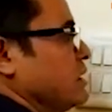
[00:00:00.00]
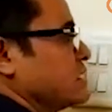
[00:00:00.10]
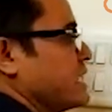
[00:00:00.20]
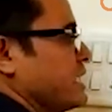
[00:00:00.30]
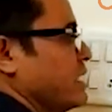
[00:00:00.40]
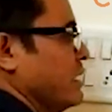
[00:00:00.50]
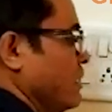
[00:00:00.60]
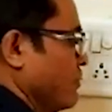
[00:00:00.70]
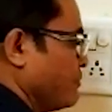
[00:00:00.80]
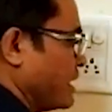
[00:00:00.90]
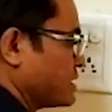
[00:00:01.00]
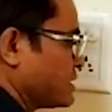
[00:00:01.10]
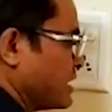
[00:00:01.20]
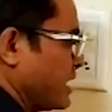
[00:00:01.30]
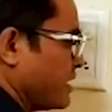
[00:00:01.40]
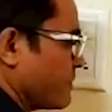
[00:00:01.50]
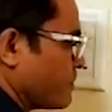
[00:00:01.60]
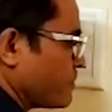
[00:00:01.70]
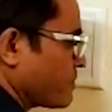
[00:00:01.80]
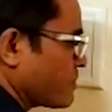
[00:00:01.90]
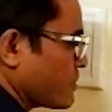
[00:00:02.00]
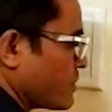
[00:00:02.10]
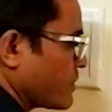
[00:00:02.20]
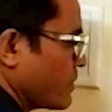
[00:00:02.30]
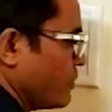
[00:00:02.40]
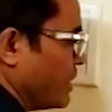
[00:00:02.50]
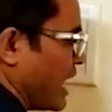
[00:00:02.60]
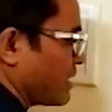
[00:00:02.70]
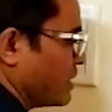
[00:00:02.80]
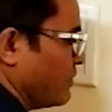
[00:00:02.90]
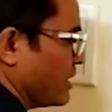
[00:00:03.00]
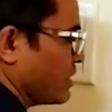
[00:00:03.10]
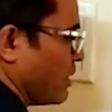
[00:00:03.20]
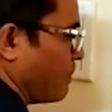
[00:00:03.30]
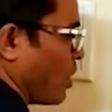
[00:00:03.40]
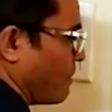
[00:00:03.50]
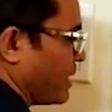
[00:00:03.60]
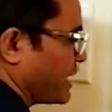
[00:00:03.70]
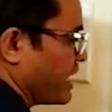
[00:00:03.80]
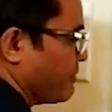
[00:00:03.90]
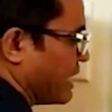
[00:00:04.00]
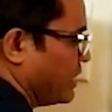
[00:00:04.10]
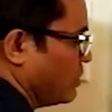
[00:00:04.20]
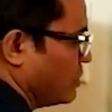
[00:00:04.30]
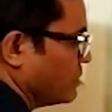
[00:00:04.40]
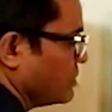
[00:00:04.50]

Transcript: See, first thing, we are given the property value.